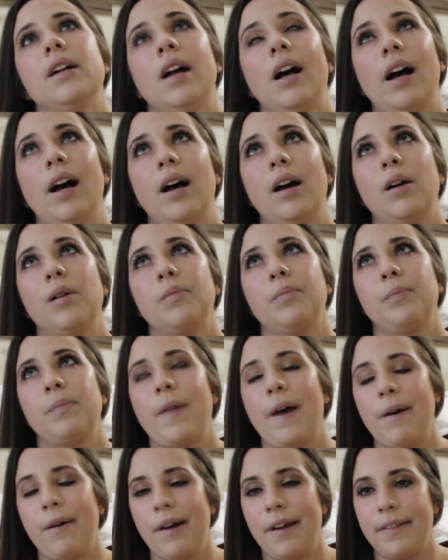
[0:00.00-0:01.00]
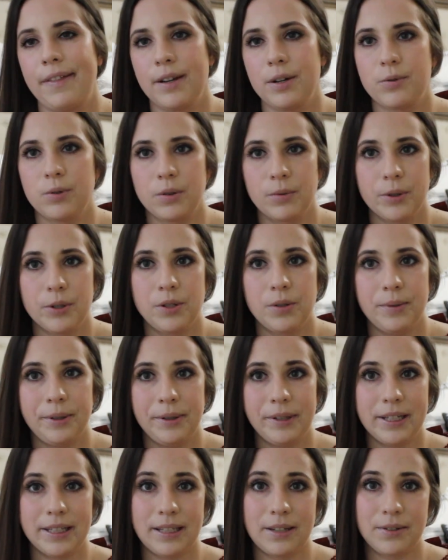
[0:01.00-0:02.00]
that I think were rude to
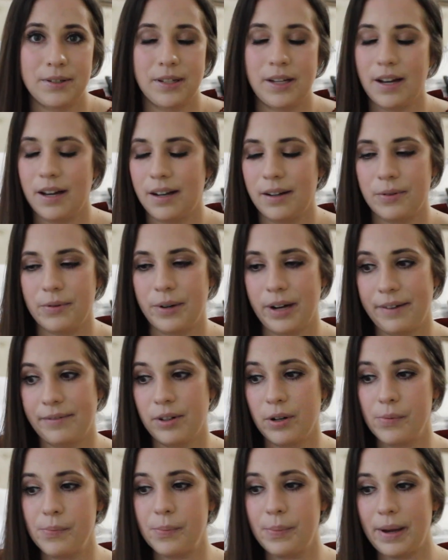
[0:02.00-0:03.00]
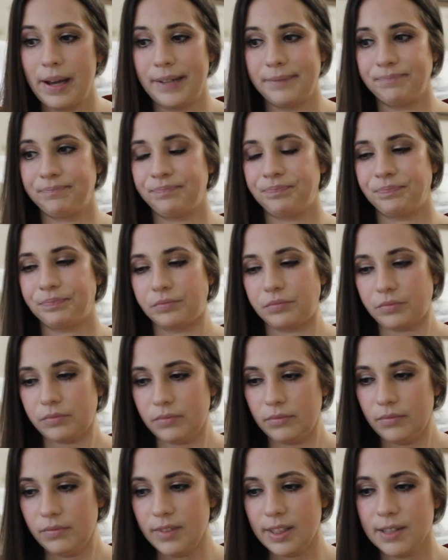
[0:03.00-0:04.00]
me because I was young, whatever. But
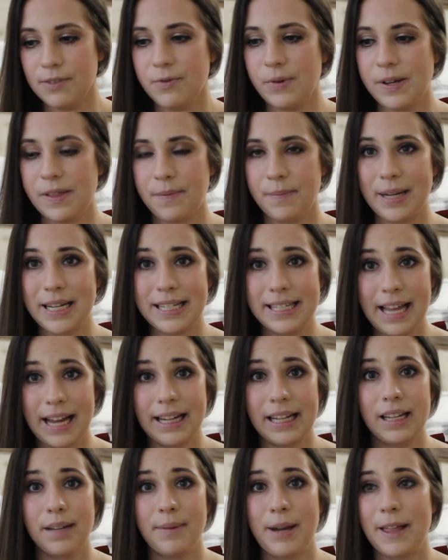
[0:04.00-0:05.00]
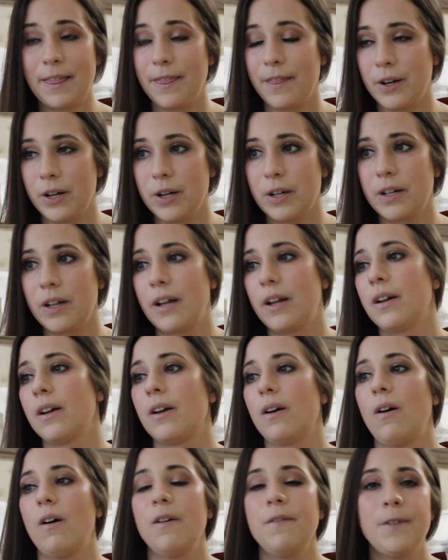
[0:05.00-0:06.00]
with my second and my third,
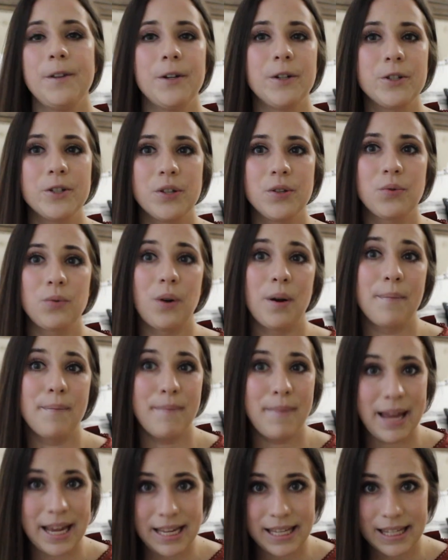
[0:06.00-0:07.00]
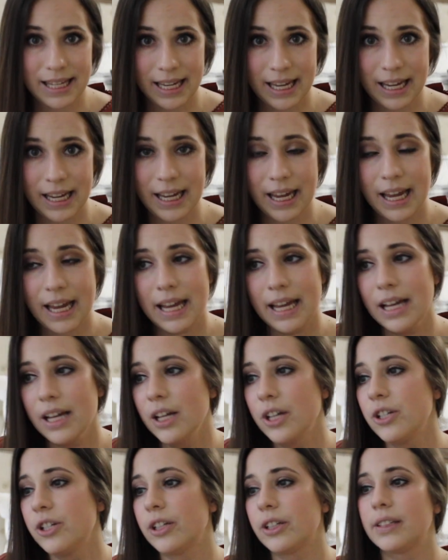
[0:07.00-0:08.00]
all the nurses were amazing.
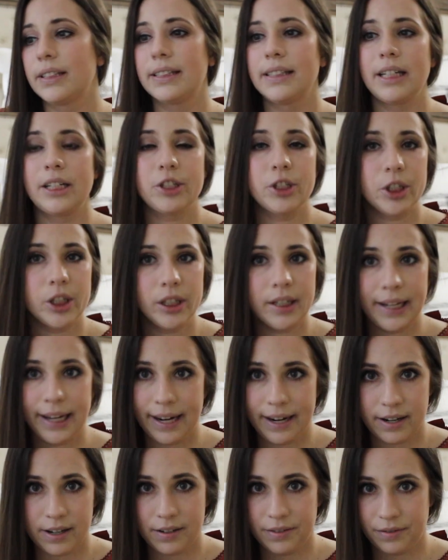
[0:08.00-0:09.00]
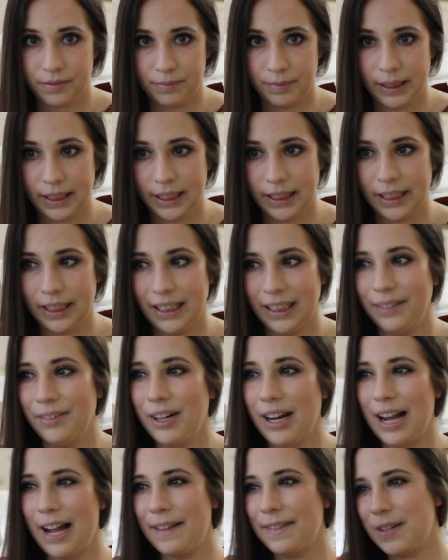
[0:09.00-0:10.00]
Took such good care of me.
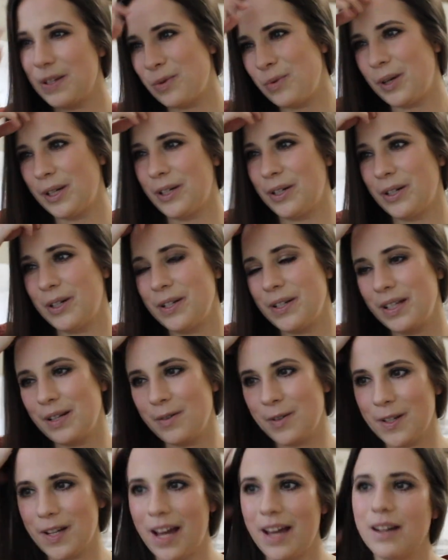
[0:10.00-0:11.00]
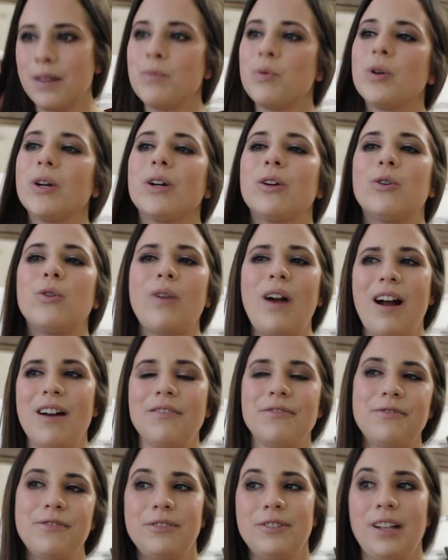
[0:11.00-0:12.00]
Even I had this one nurse that was kind of more
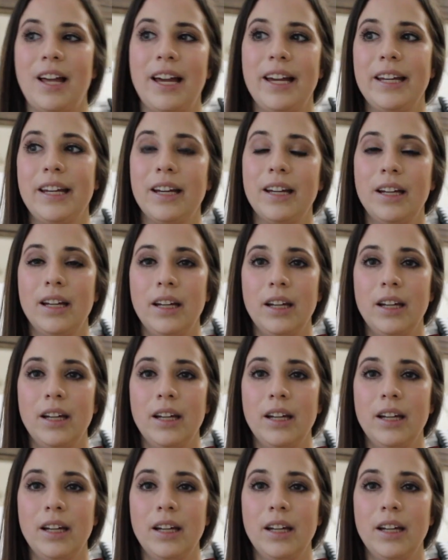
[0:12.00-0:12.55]
gruff, like